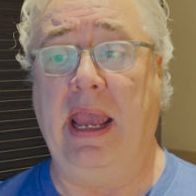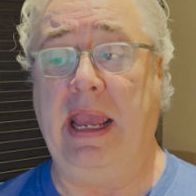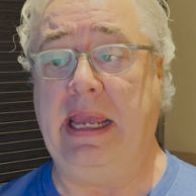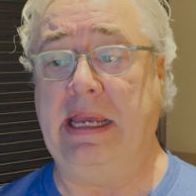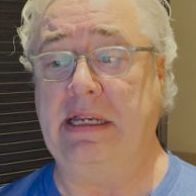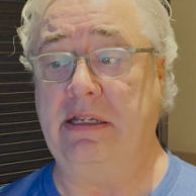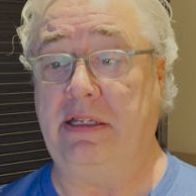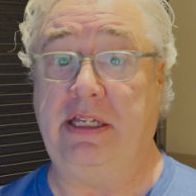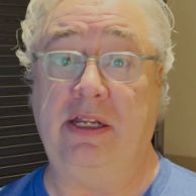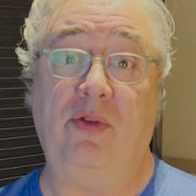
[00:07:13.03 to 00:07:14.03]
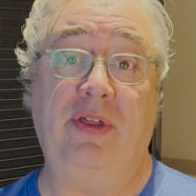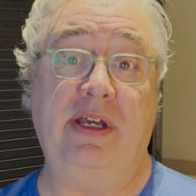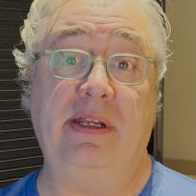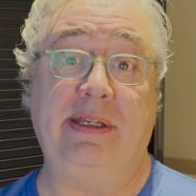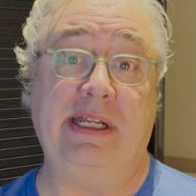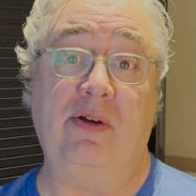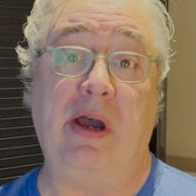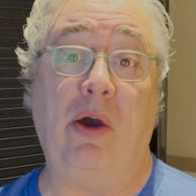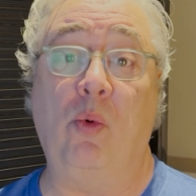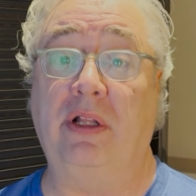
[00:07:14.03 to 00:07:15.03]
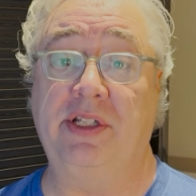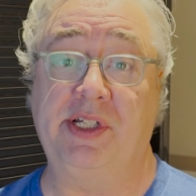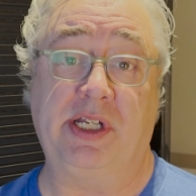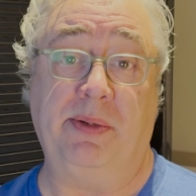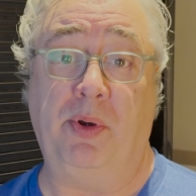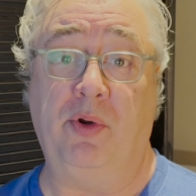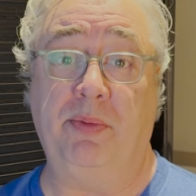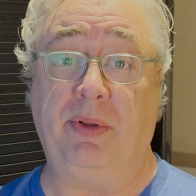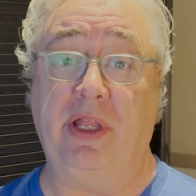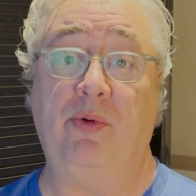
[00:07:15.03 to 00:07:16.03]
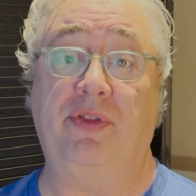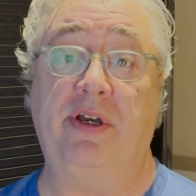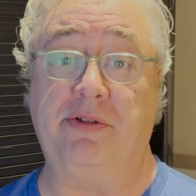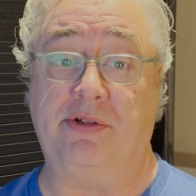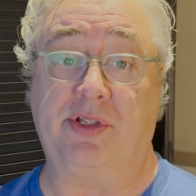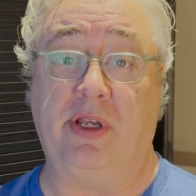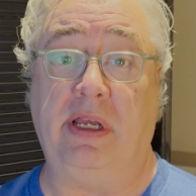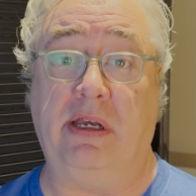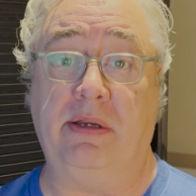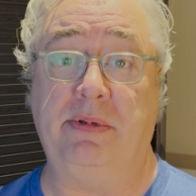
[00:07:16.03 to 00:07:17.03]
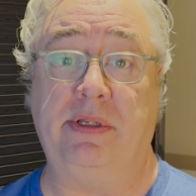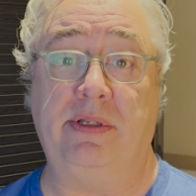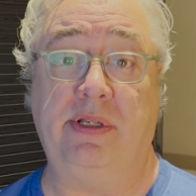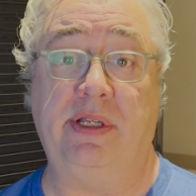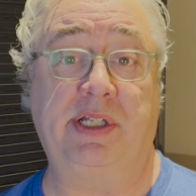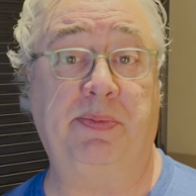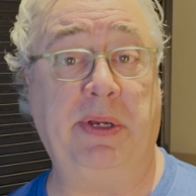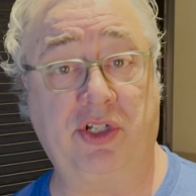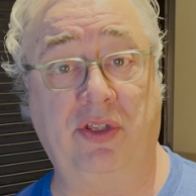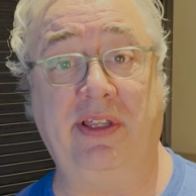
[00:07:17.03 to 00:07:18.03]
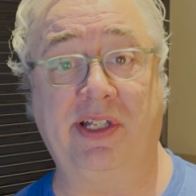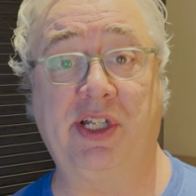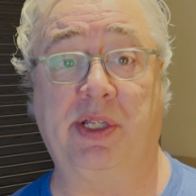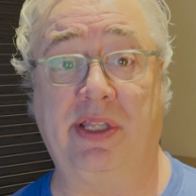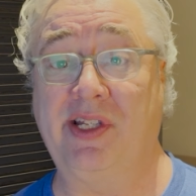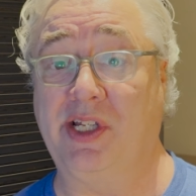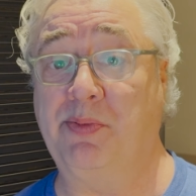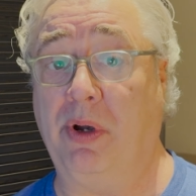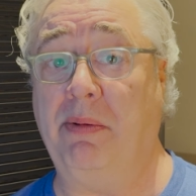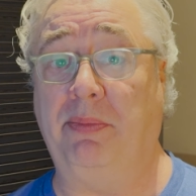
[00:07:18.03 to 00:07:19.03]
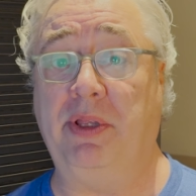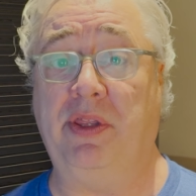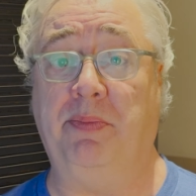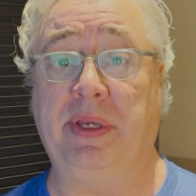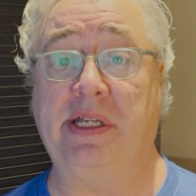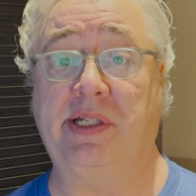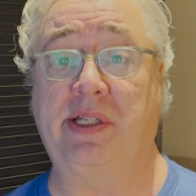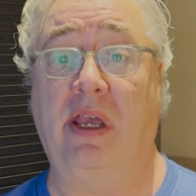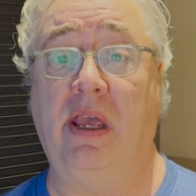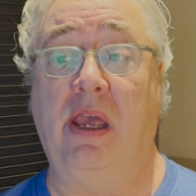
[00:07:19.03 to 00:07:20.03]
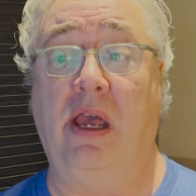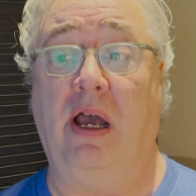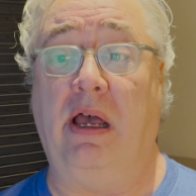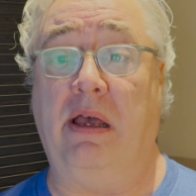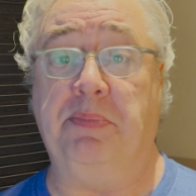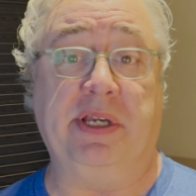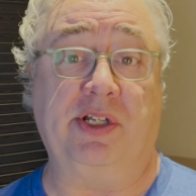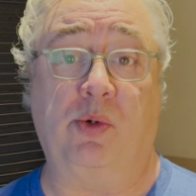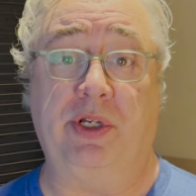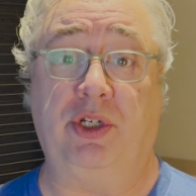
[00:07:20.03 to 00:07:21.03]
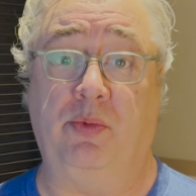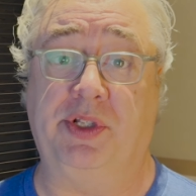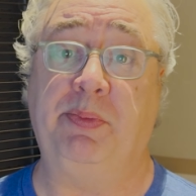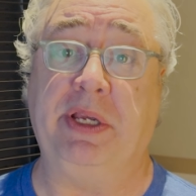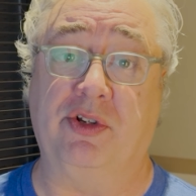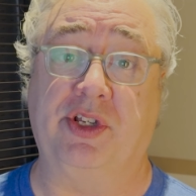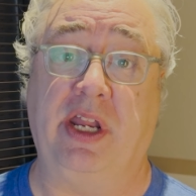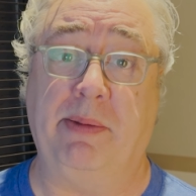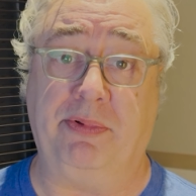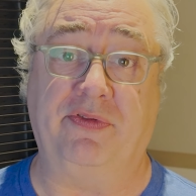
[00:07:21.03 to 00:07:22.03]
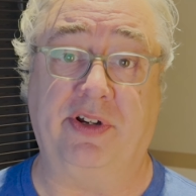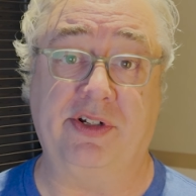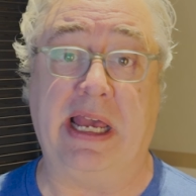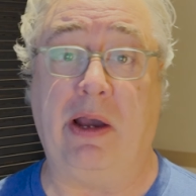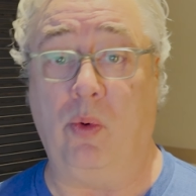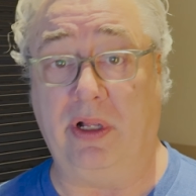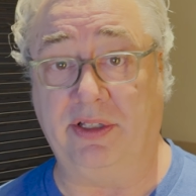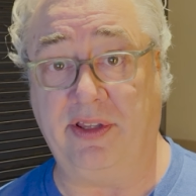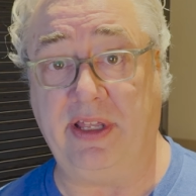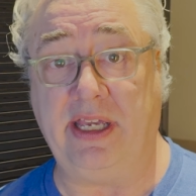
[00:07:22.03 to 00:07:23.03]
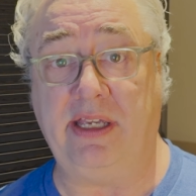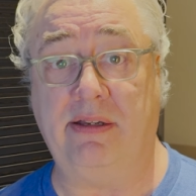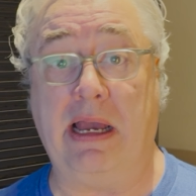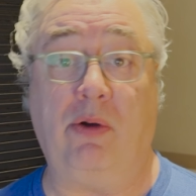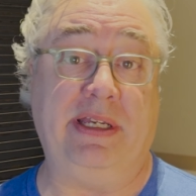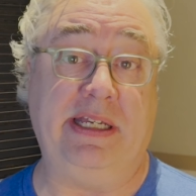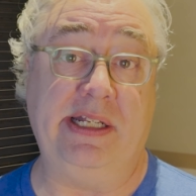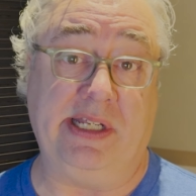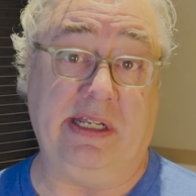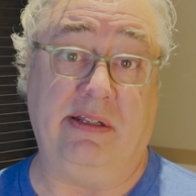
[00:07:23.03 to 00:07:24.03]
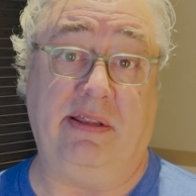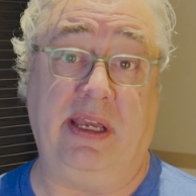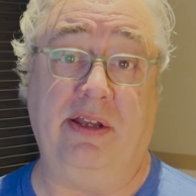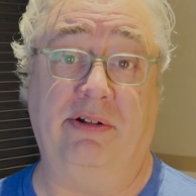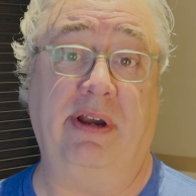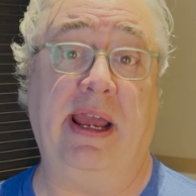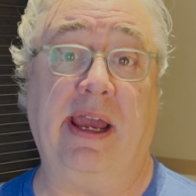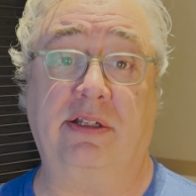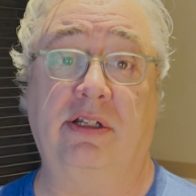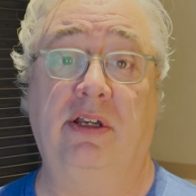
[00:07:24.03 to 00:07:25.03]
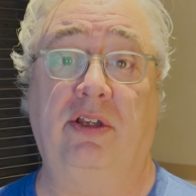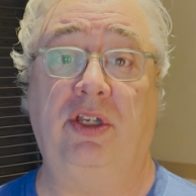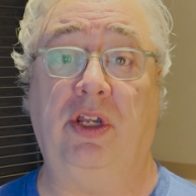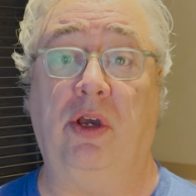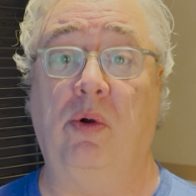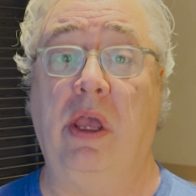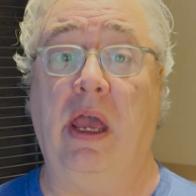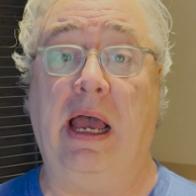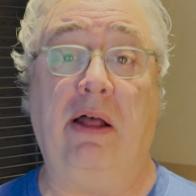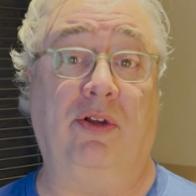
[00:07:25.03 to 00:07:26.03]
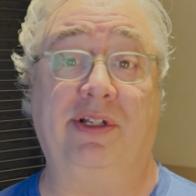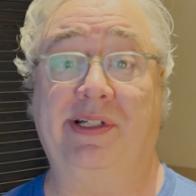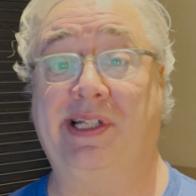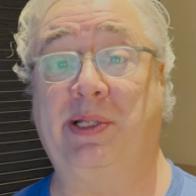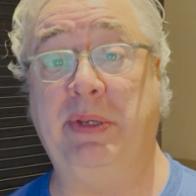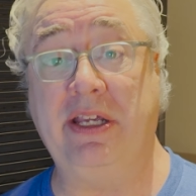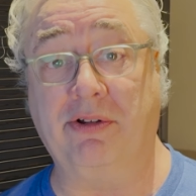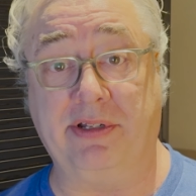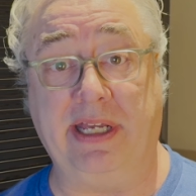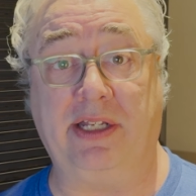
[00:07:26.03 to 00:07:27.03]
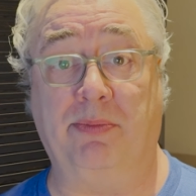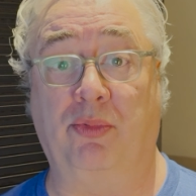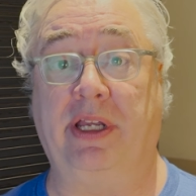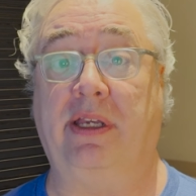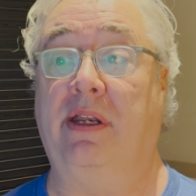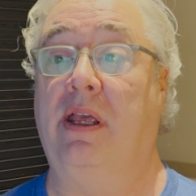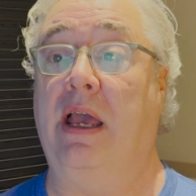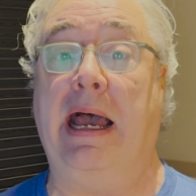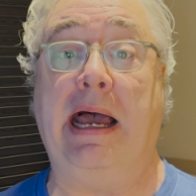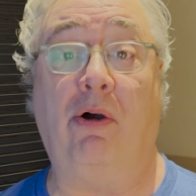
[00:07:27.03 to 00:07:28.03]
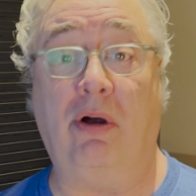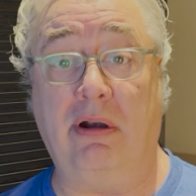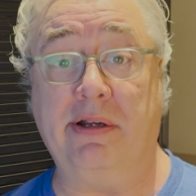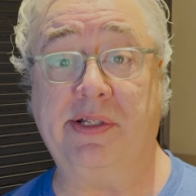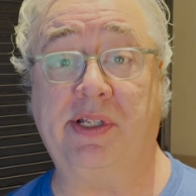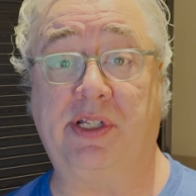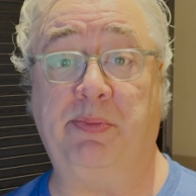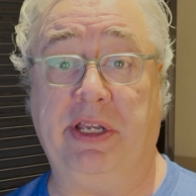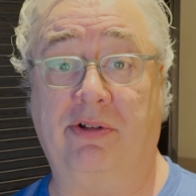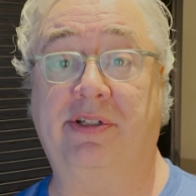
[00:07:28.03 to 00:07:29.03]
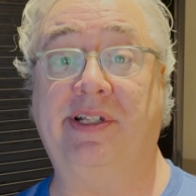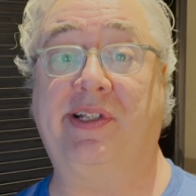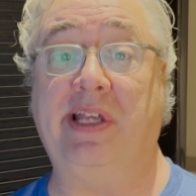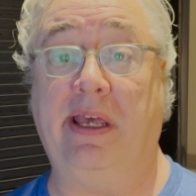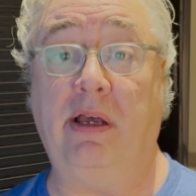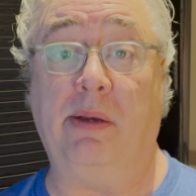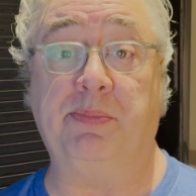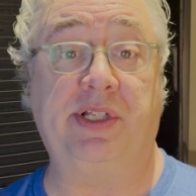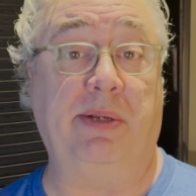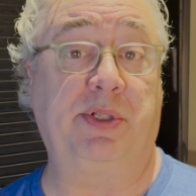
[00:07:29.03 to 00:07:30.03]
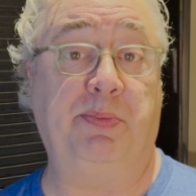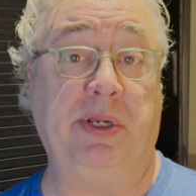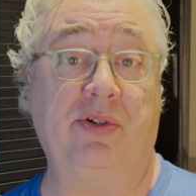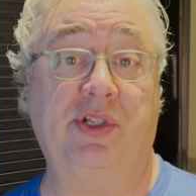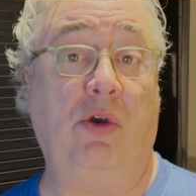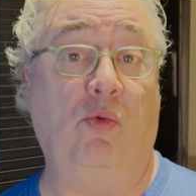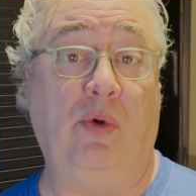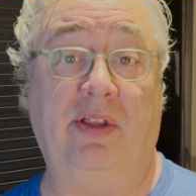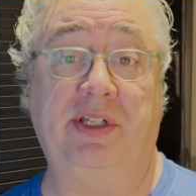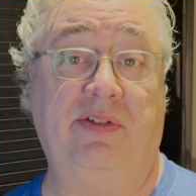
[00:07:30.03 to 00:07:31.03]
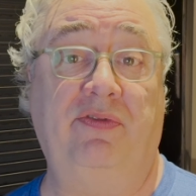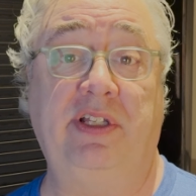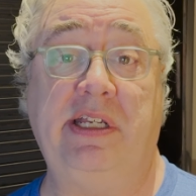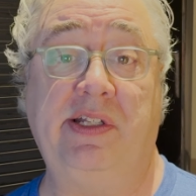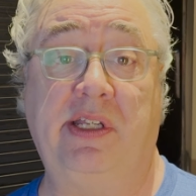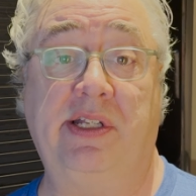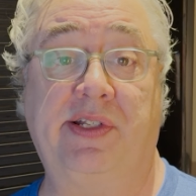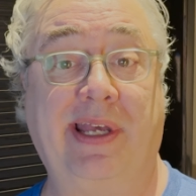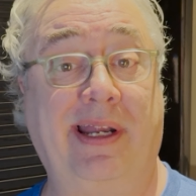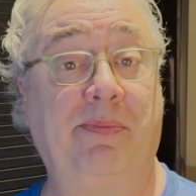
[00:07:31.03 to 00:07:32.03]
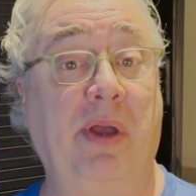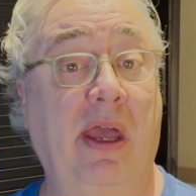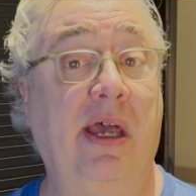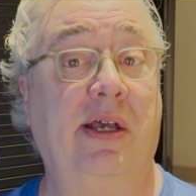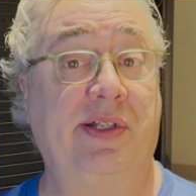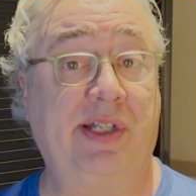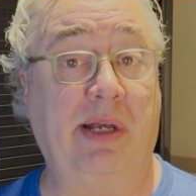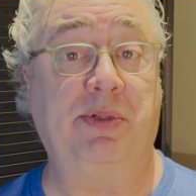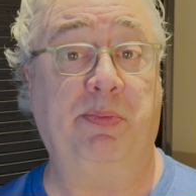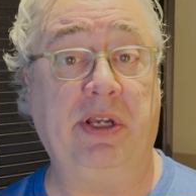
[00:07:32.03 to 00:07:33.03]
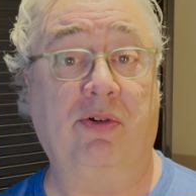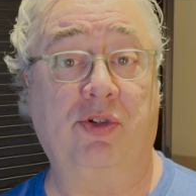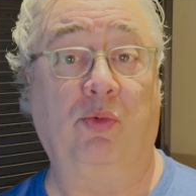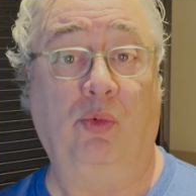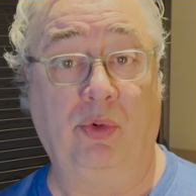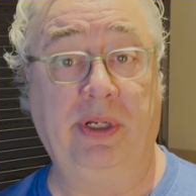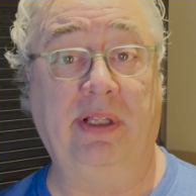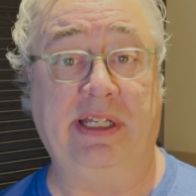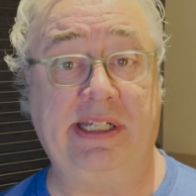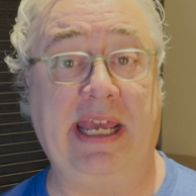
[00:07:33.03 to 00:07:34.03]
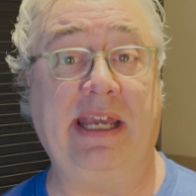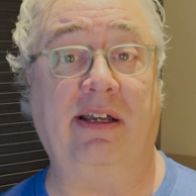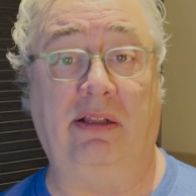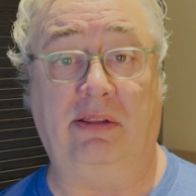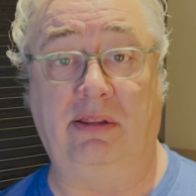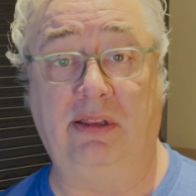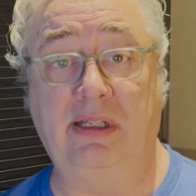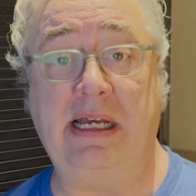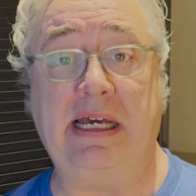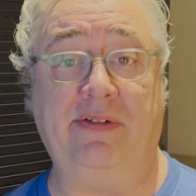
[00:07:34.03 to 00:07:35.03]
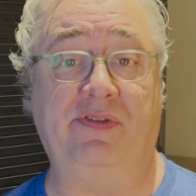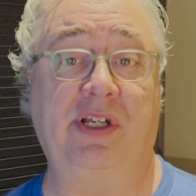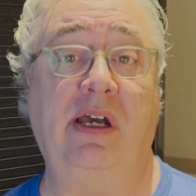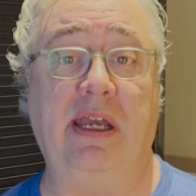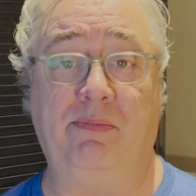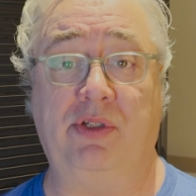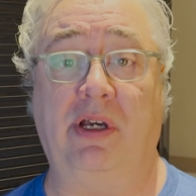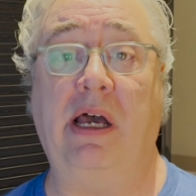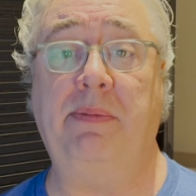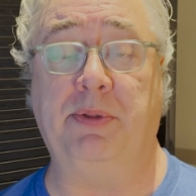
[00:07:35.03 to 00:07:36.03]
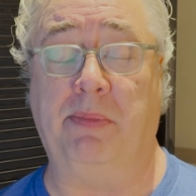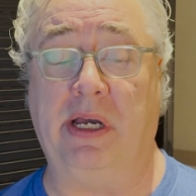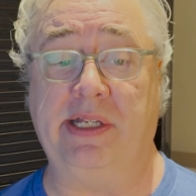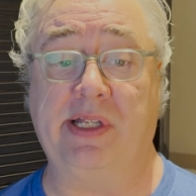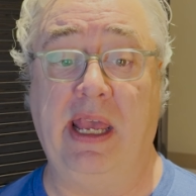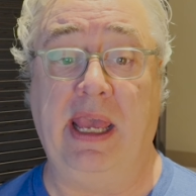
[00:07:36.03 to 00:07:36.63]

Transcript: And, you know, then, you know, how well does a component play with others? Especially, this is probably the biggest question with speakers and amplifiers. How easy do they interact? You know, how long does a speaker take to break in? How hard is a speaker to set up? Some speakers are relatively easy to set up. Some speakers really take a lot of time to optimize.